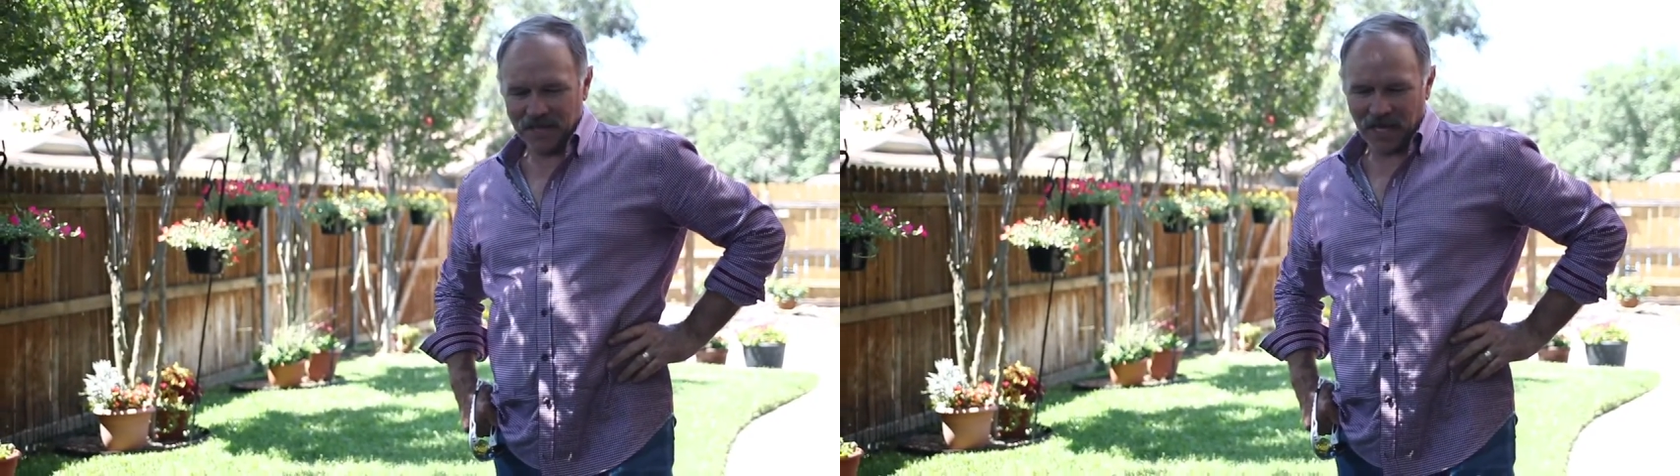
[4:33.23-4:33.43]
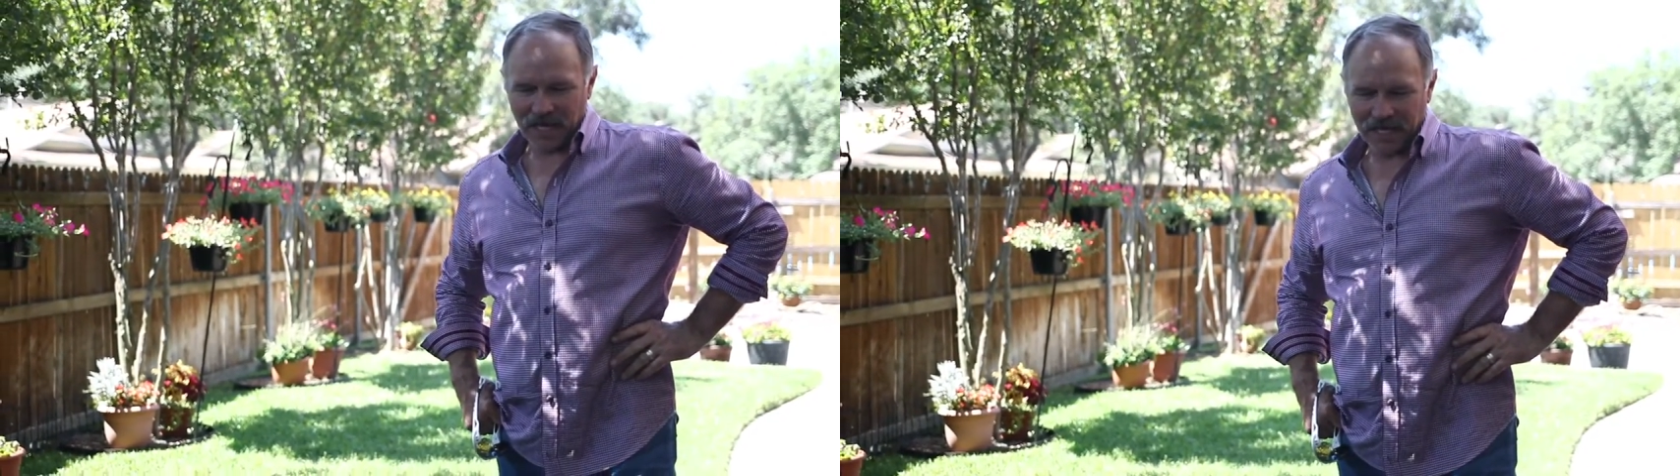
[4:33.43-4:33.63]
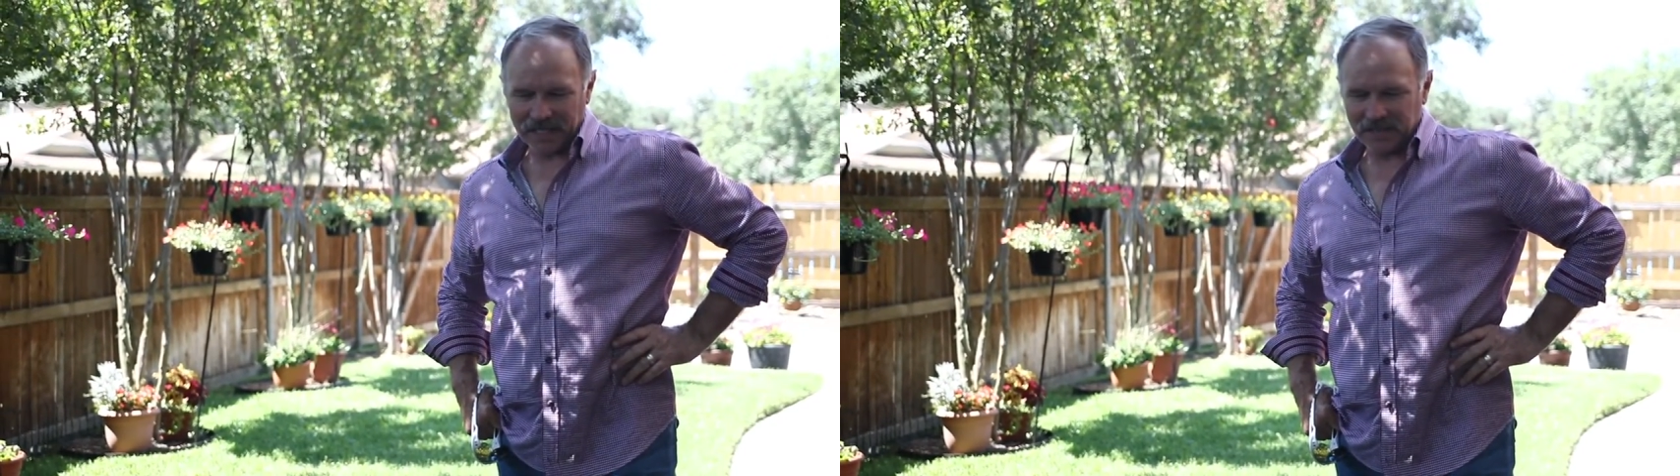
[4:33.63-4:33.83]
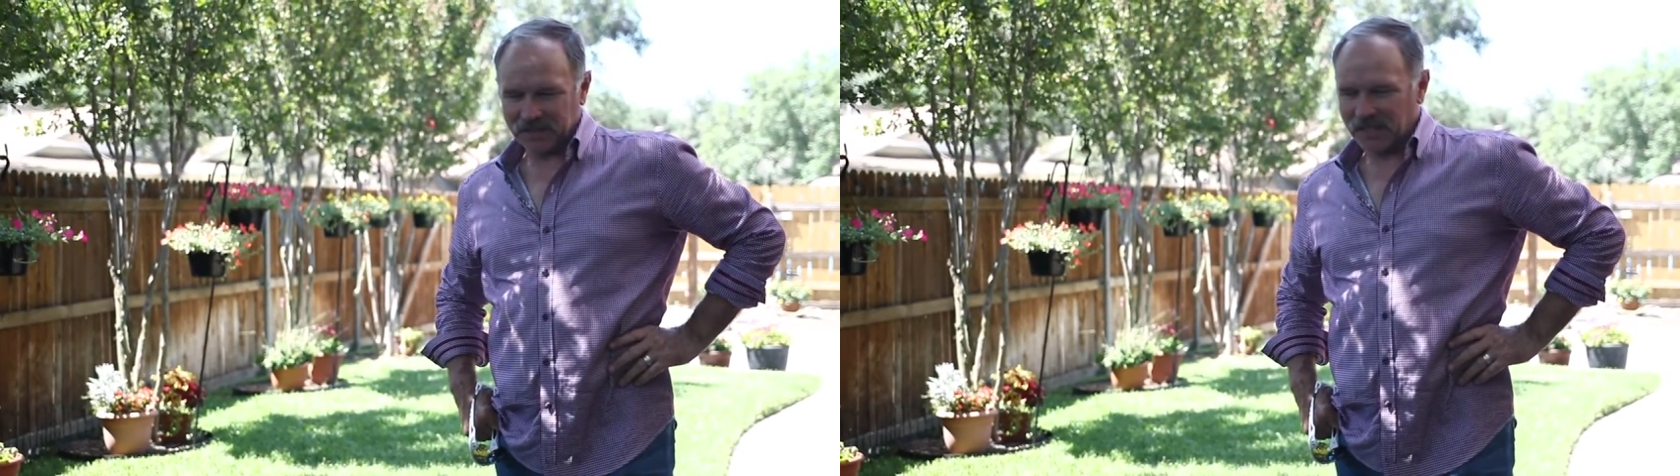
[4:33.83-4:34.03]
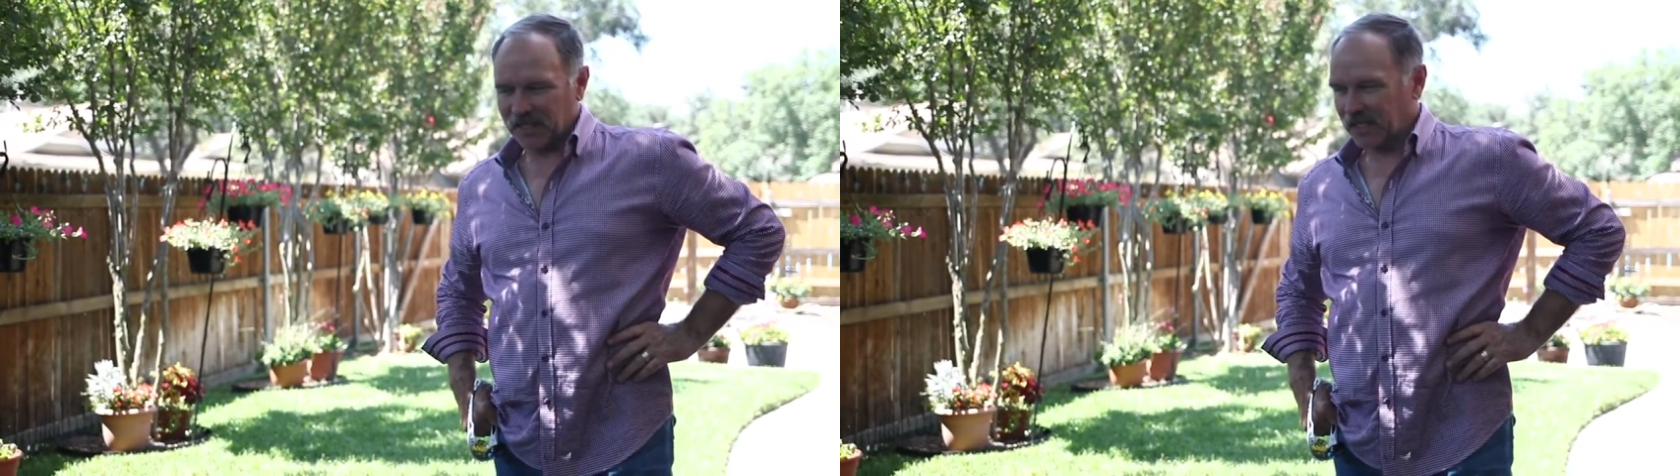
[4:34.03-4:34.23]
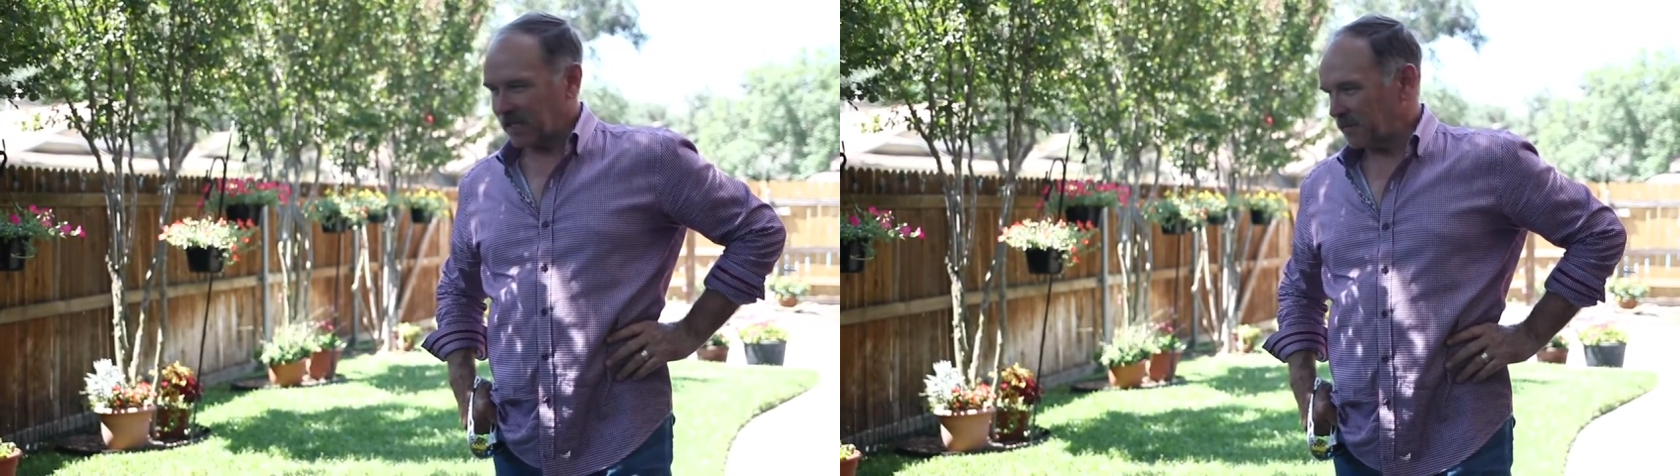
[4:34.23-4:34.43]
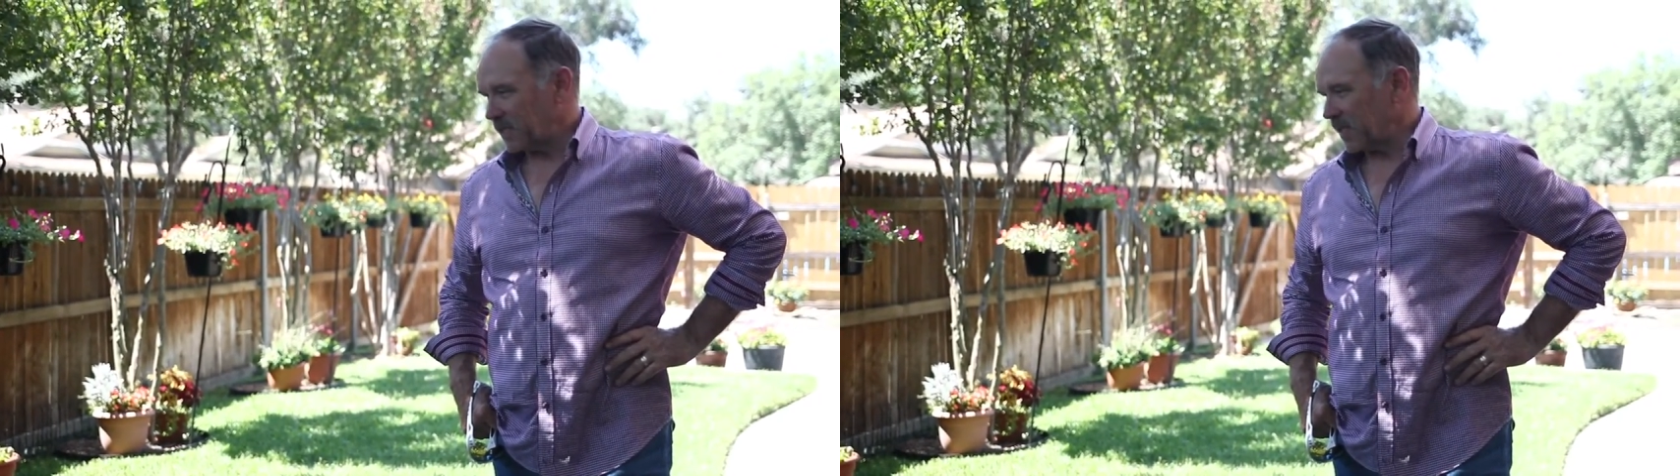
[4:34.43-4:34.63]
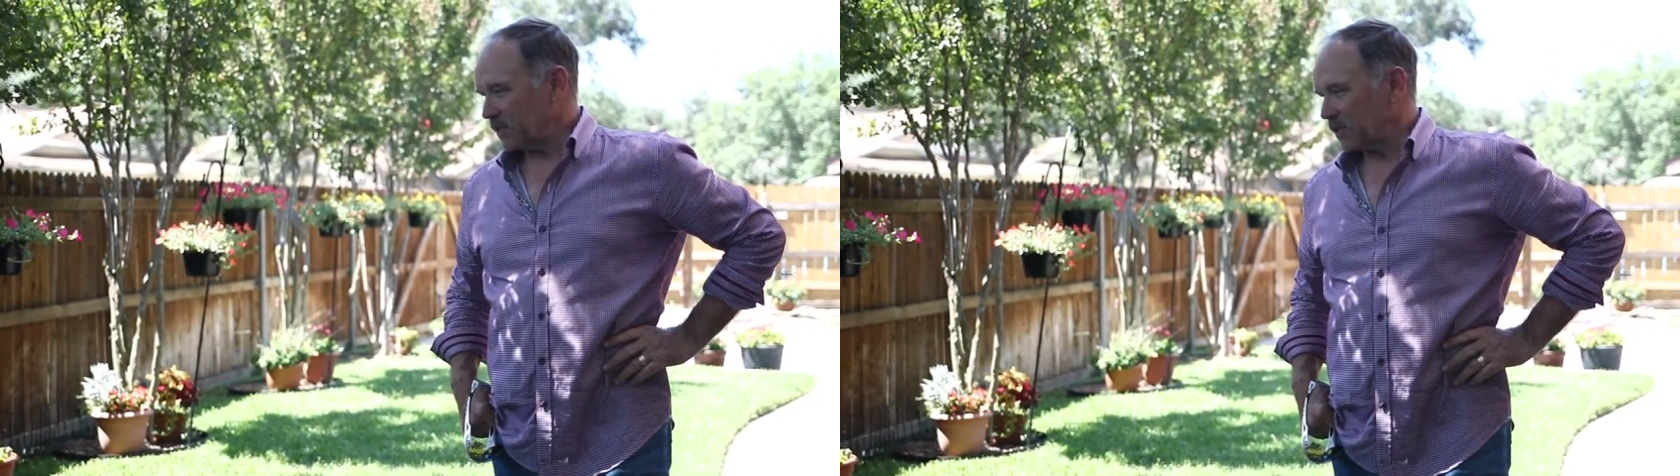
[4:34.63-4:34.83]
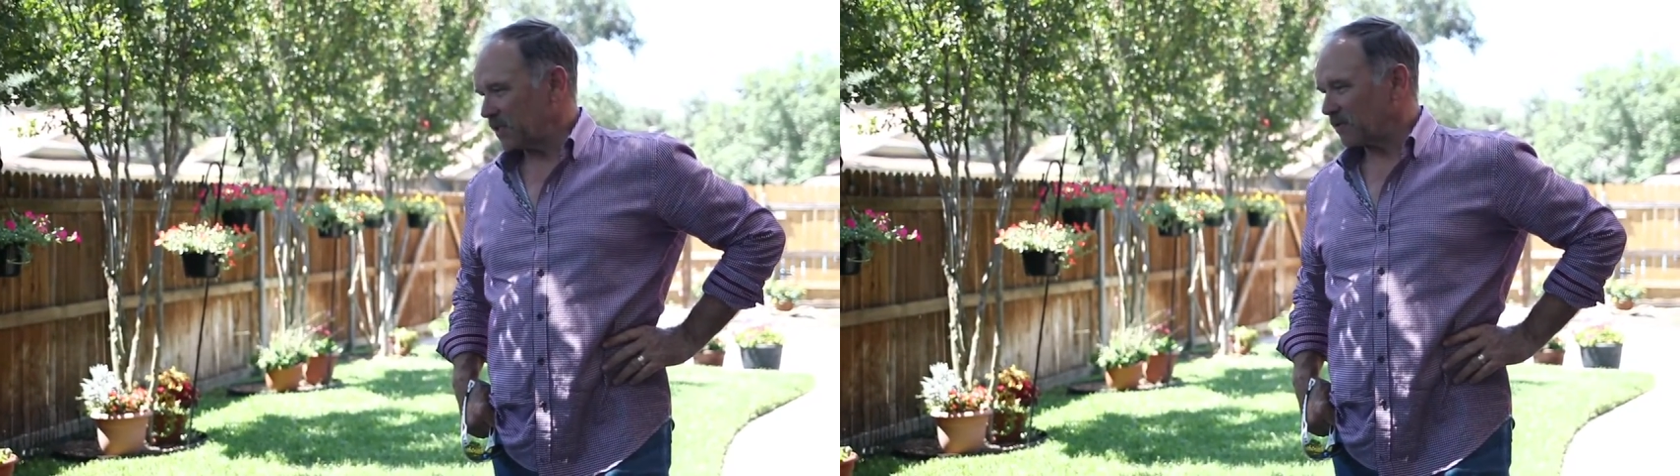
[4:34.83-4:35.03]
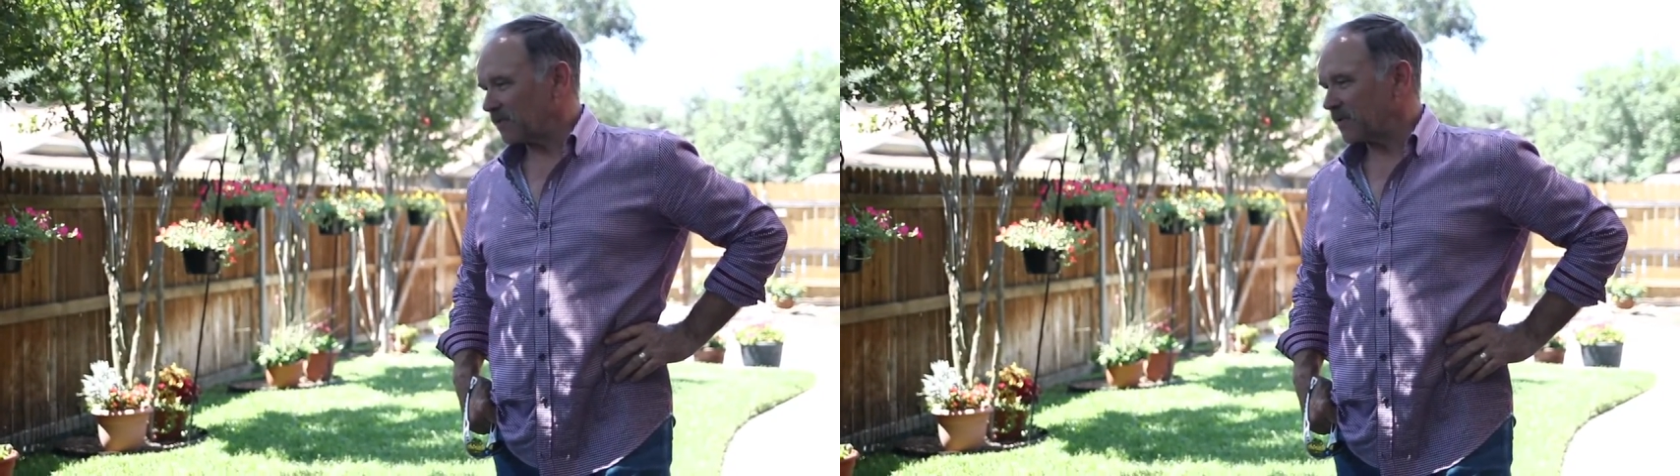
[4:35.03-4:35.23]
I kind of did a little imitation
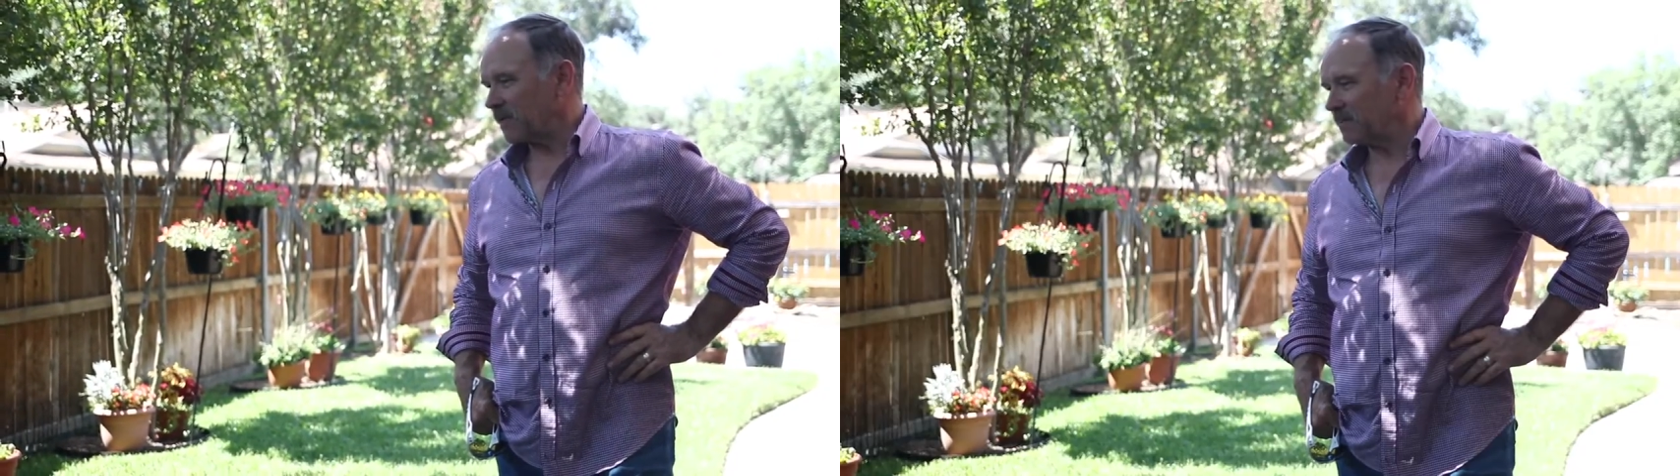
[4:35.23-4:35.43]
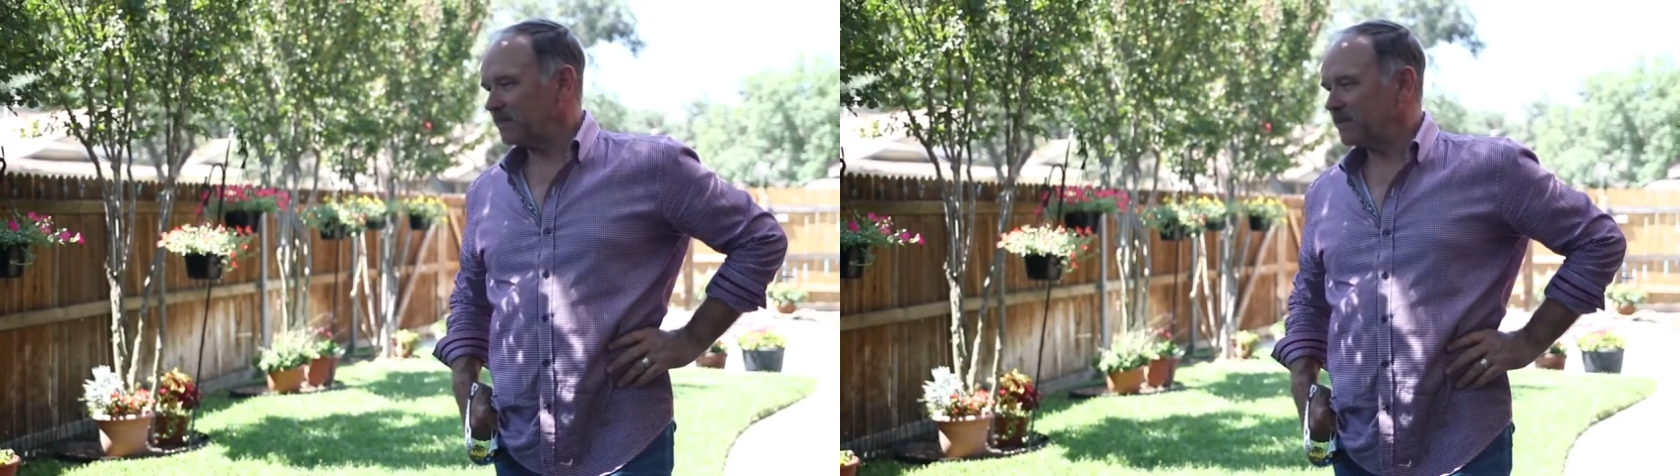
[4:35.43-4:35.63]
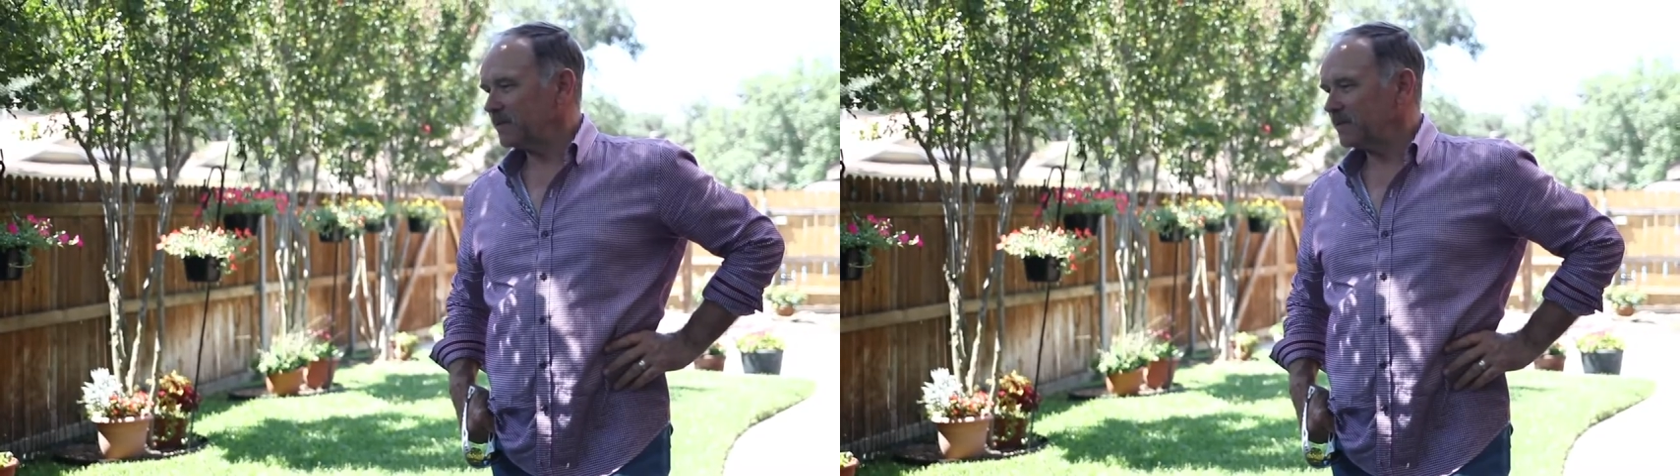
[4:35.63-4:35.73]
there of him,